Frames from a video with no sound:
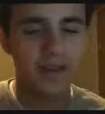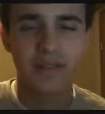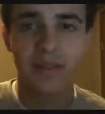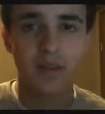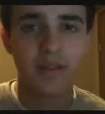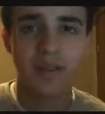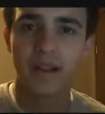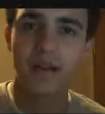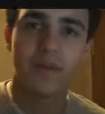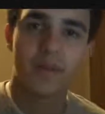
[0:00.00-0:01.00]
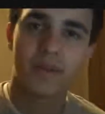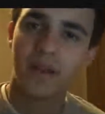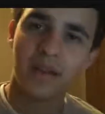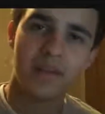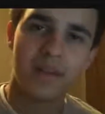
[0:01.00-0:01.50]
I just loved it. Like
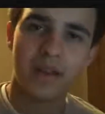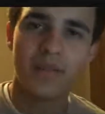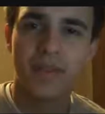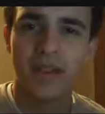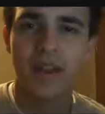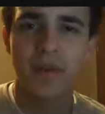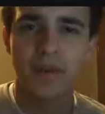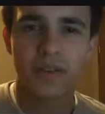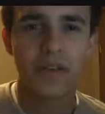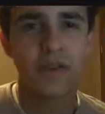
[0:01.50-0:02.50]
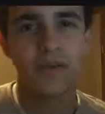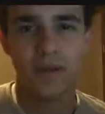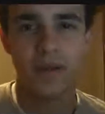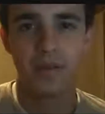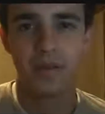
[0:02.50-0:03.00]
everyone, I mean, even the characters all
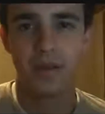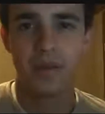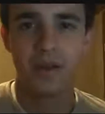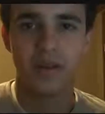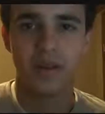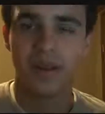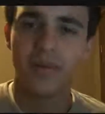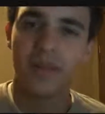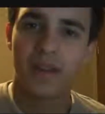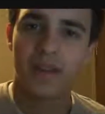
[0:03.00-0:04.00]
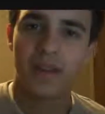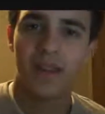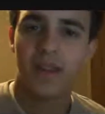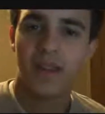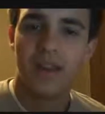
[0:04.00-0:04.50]
developed really well. Like even like
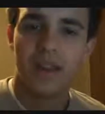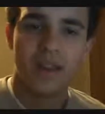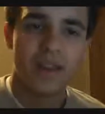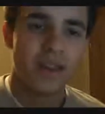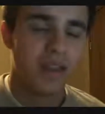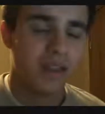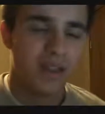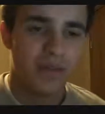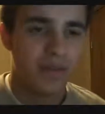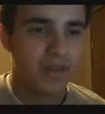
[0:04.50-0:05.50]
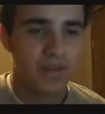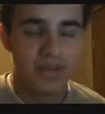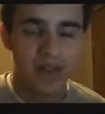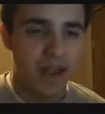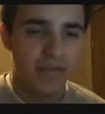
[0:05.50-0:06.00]
it was
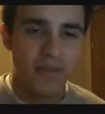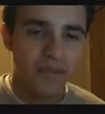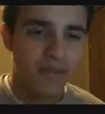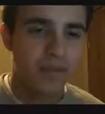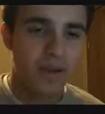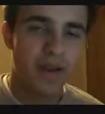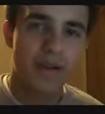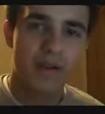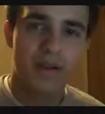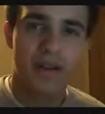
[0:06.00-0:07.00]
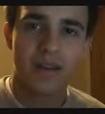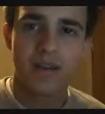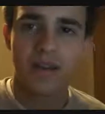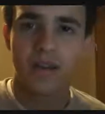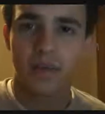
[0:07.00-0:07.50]
just every single character
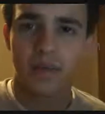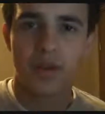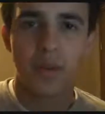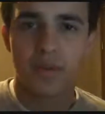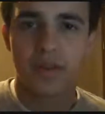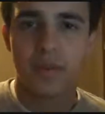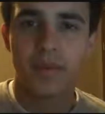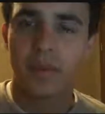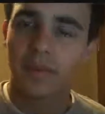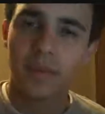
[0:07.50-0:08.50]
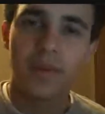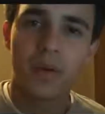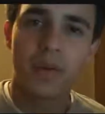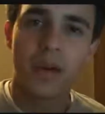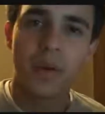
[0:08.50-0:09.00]
there was
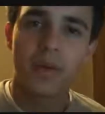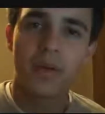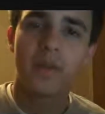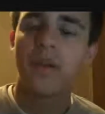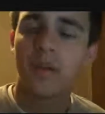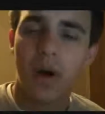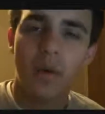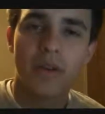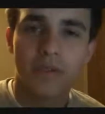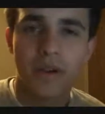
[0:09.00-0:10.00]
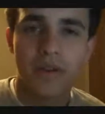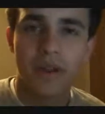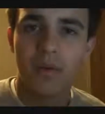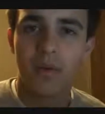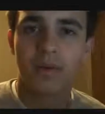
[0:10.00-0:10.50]
something going on with them, and you always
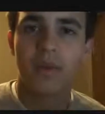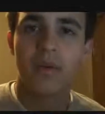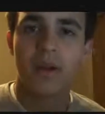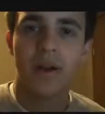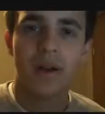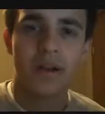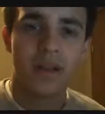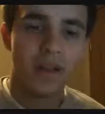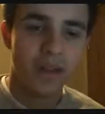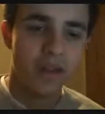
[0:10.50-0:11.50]
found out what was going on.